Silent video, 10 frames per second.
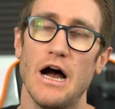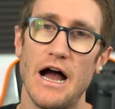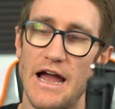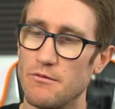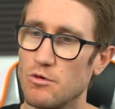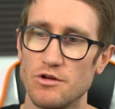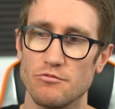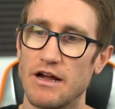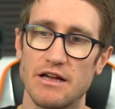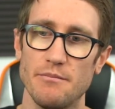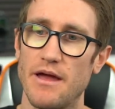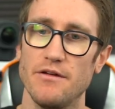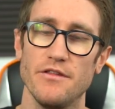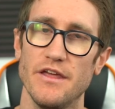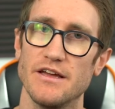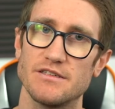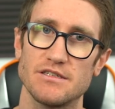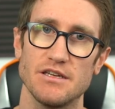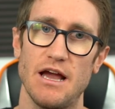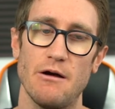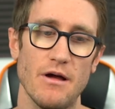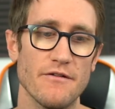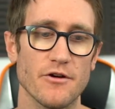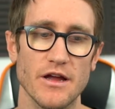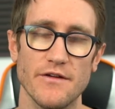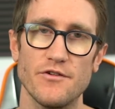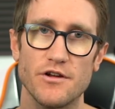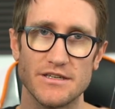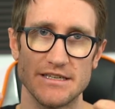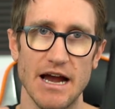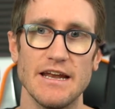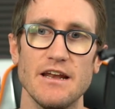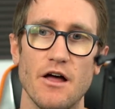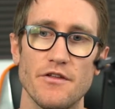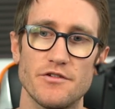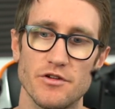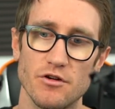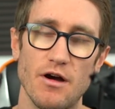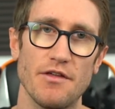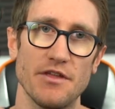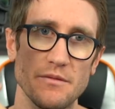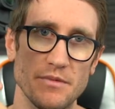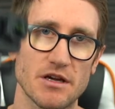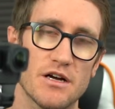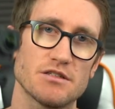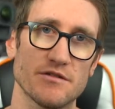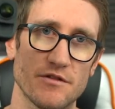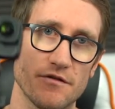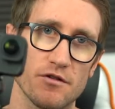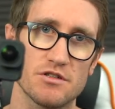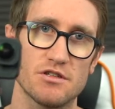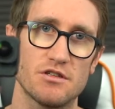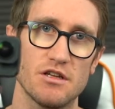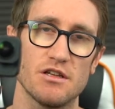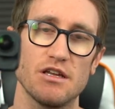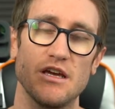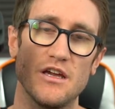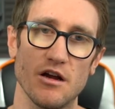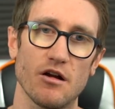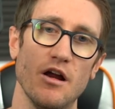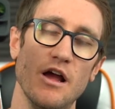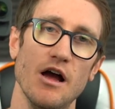I wouldn't recommend this. However, if you're deciding on the two, I think because of the versatility here